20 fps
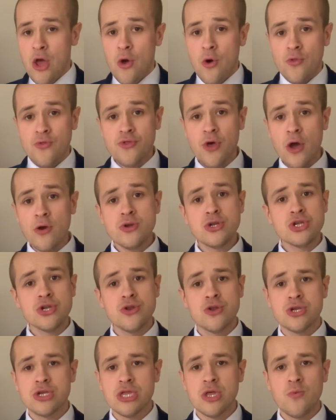those
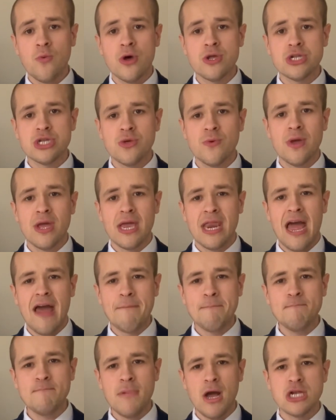students are the ones who are going to
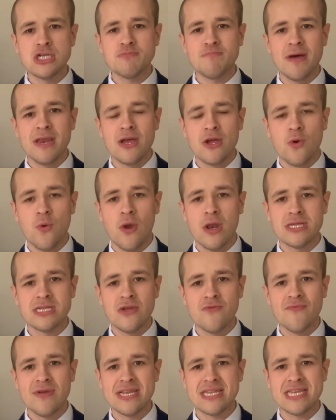have much better quality
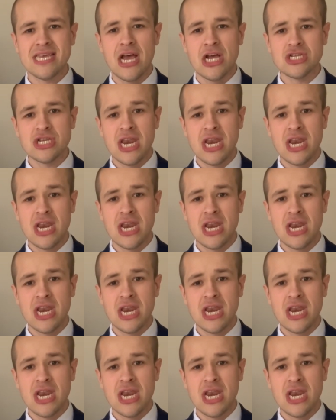research